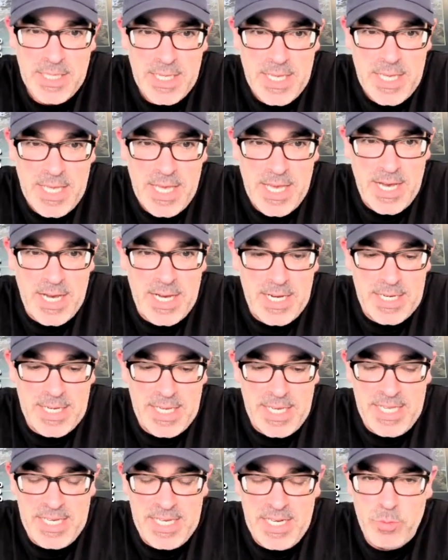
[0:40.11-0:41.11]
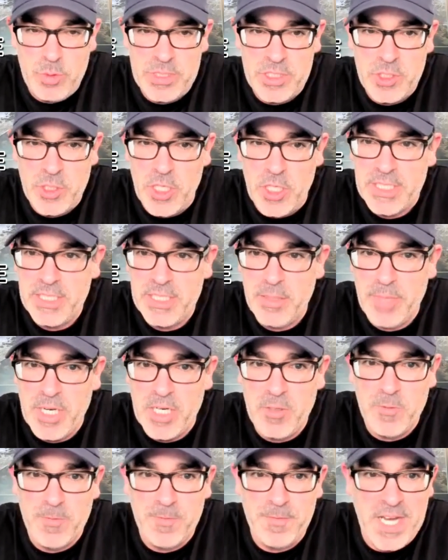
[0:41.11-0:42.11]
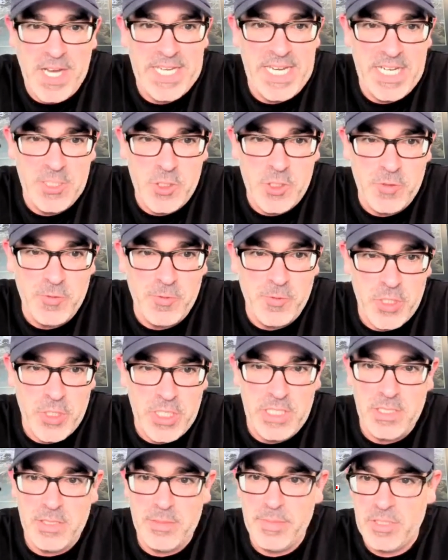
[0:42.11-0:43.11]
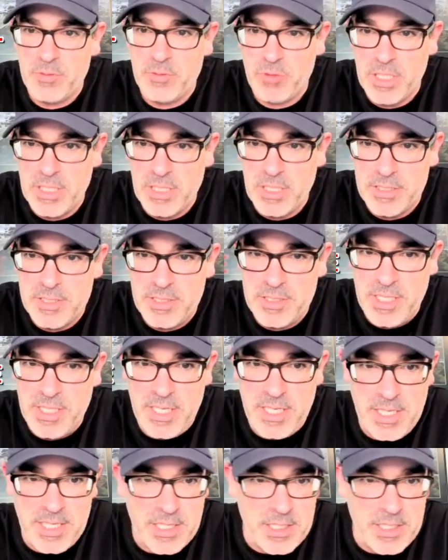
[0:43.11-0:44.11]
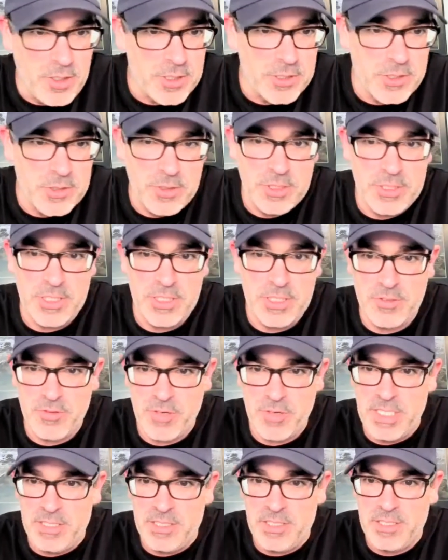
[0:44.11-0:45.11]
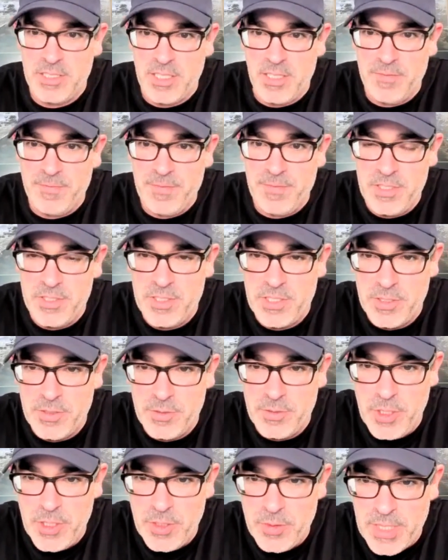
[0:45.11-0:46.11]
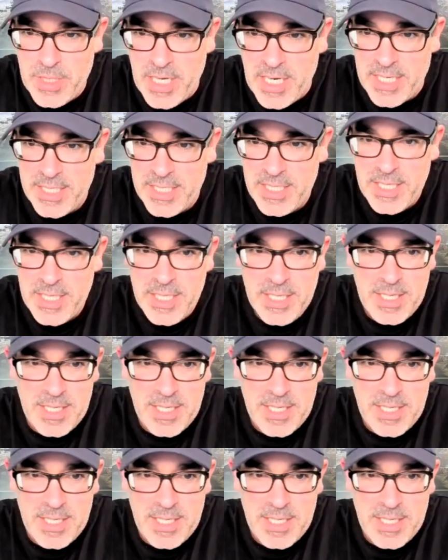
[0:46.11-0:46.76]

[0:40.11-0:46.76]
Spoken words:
and it was talking about financial freedom and real estate and all sorts of great stuff. And so you and I